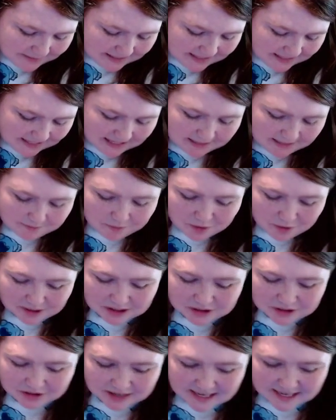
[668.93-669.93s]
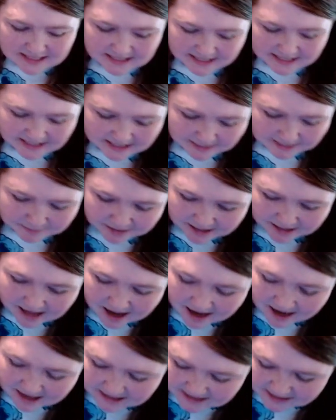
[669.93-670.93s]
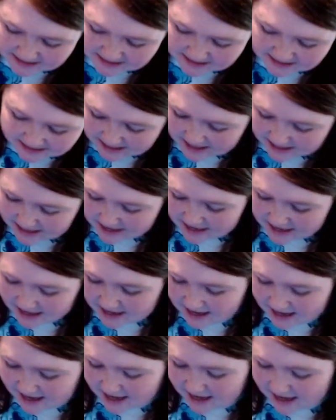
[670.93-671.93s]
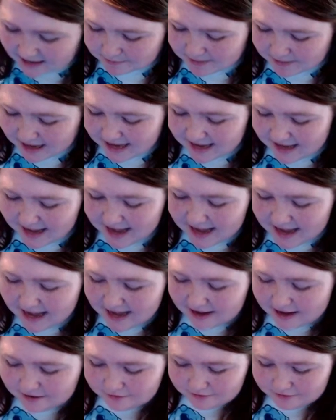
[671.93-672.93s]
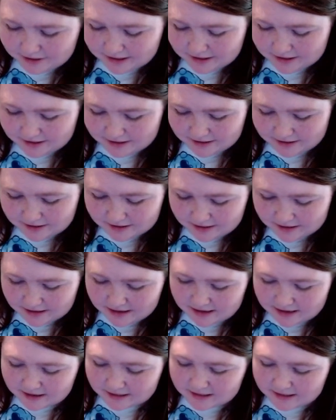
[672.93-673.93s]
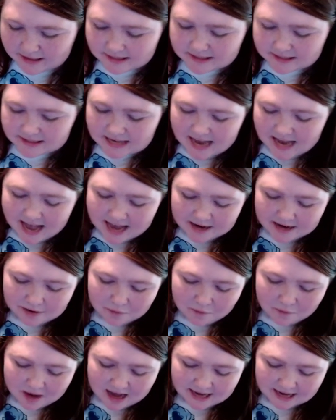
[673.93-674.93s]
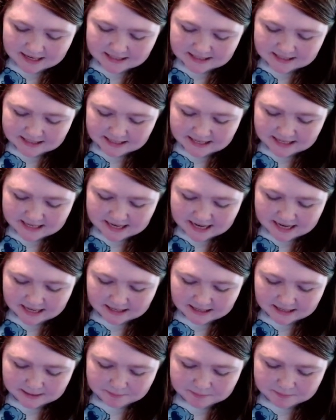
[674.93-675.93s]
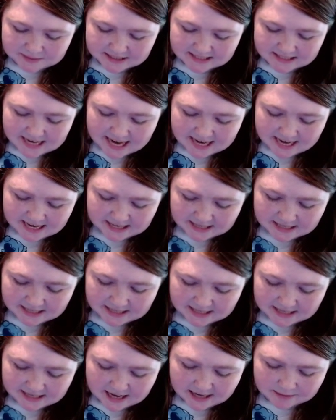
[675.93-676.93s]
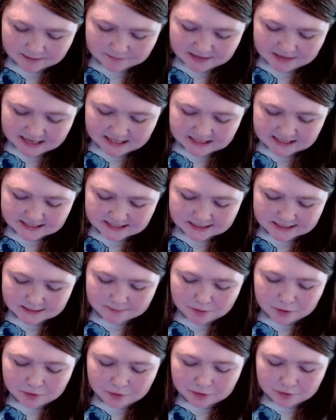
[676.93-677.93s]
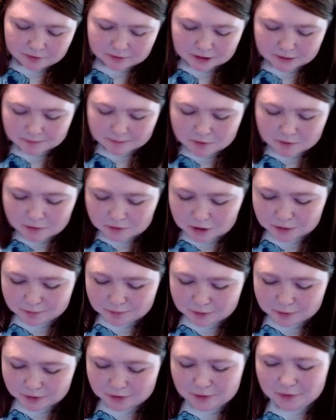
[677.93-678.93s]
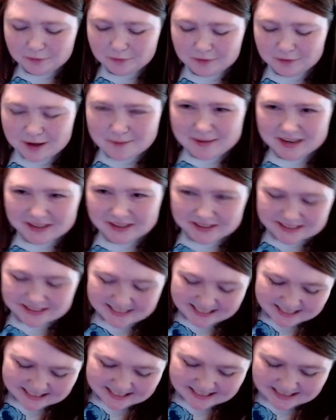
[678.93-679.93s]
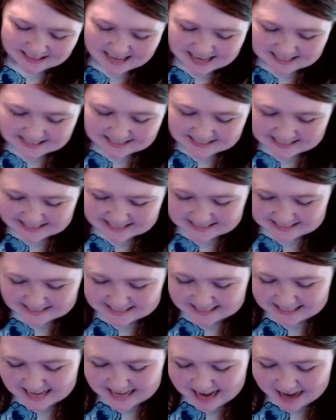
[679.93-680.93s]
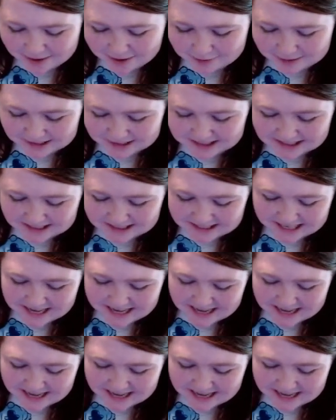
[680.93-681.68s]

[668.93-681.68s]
E Moisturizing Lip Gloss. Um, I have this N Y C Lip Stain. Um, it's smoo smooch proof apparently, and it lasts sixteen hours.